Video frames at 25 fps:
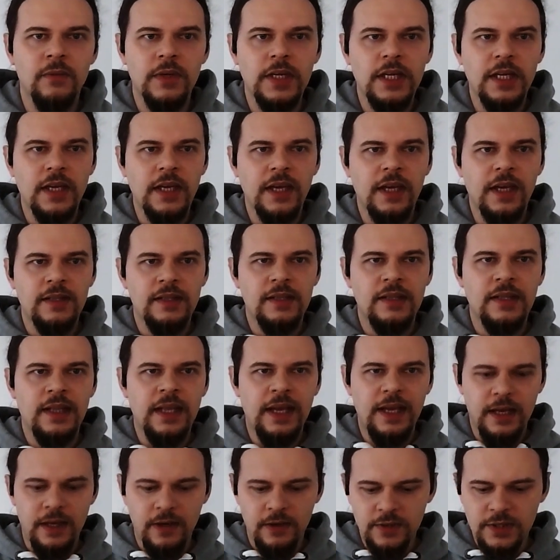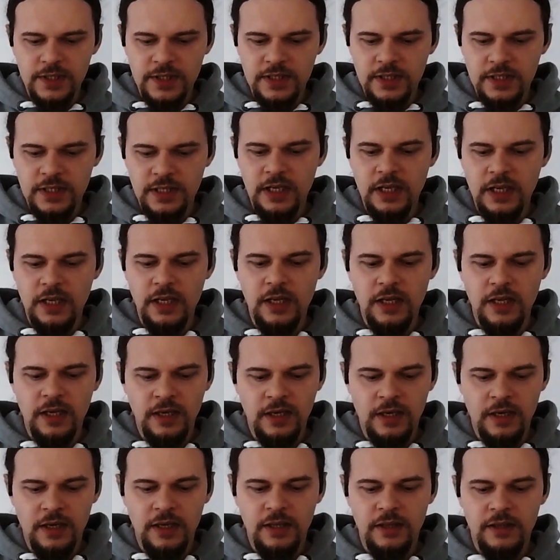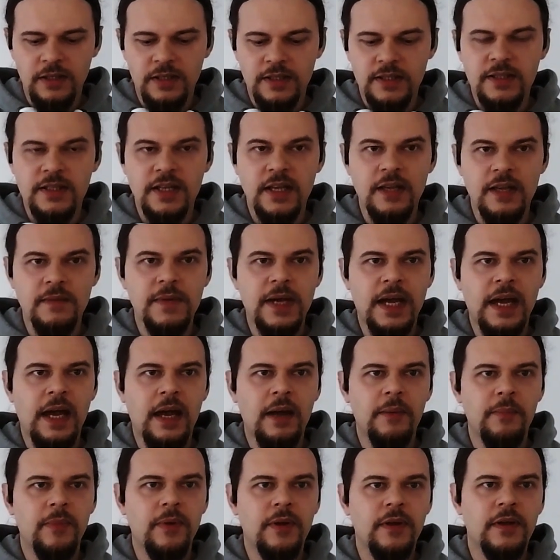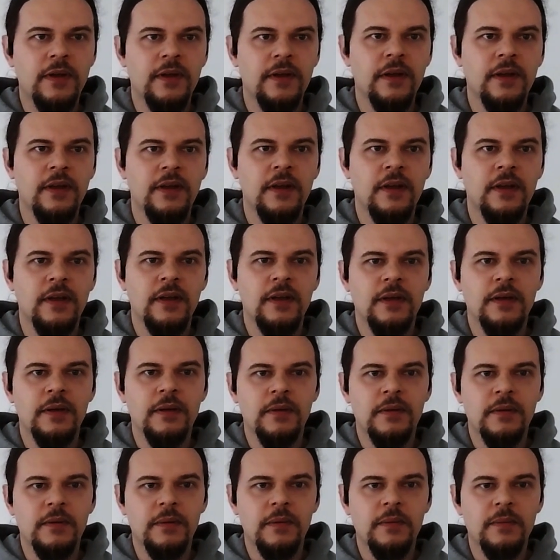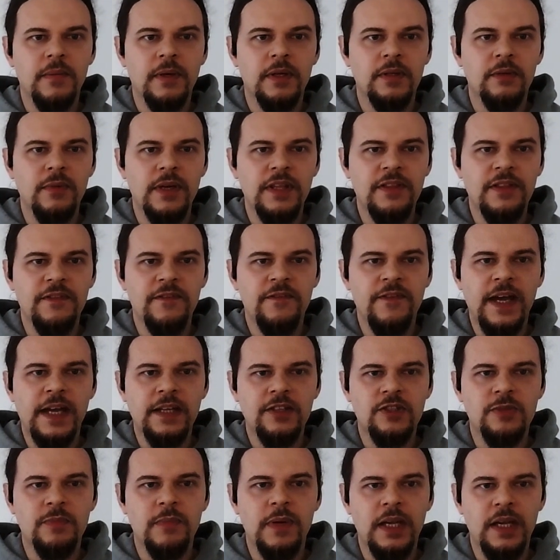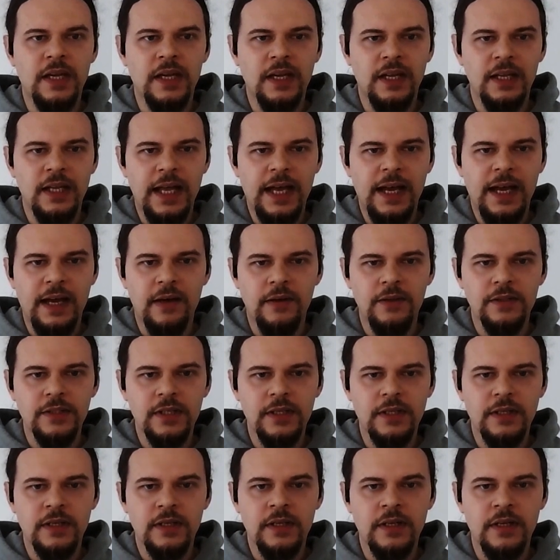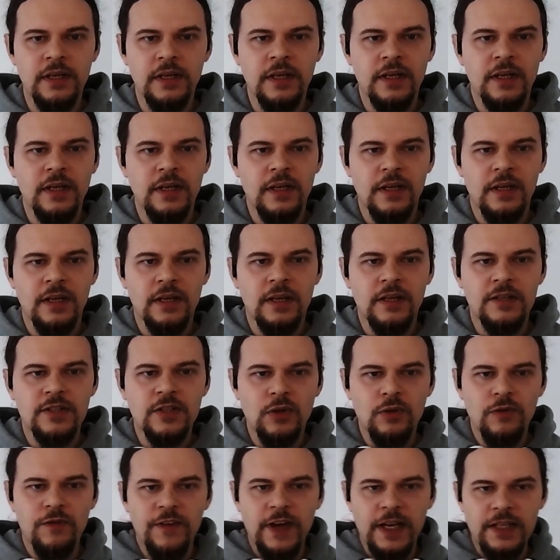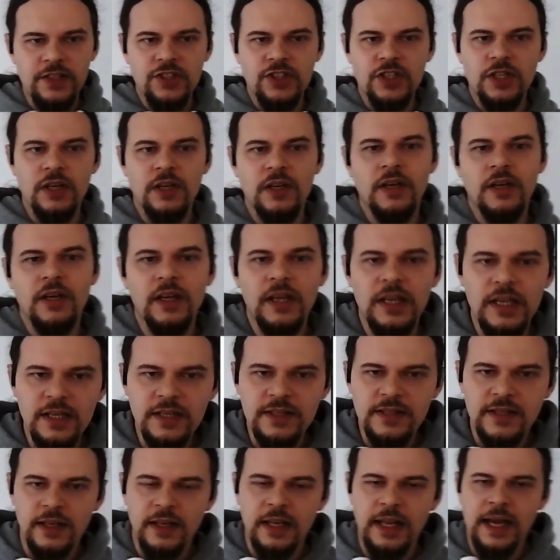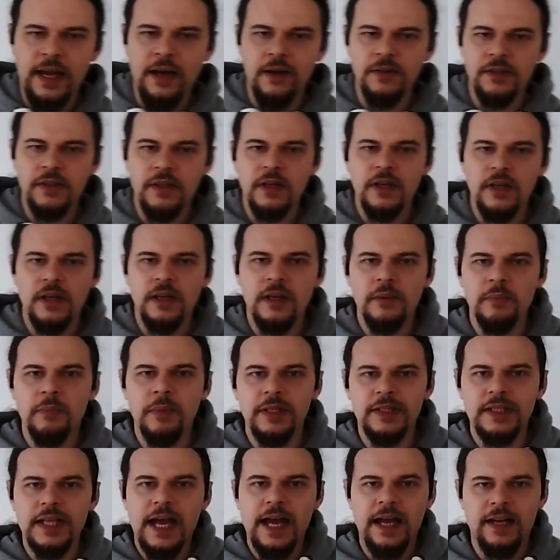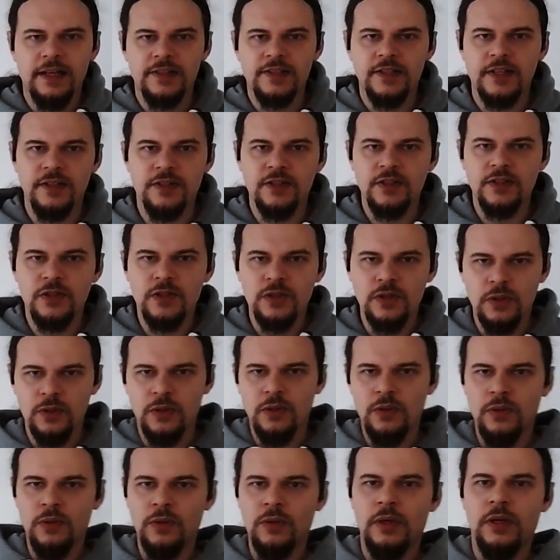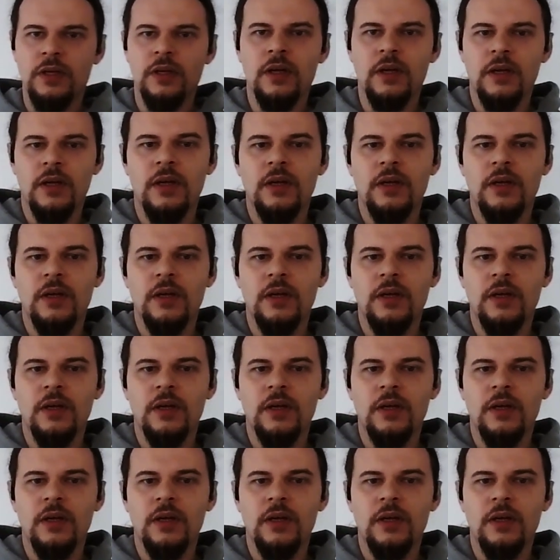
we can now see the same app, but with fetch being allowed. So fetch is allowed, but access to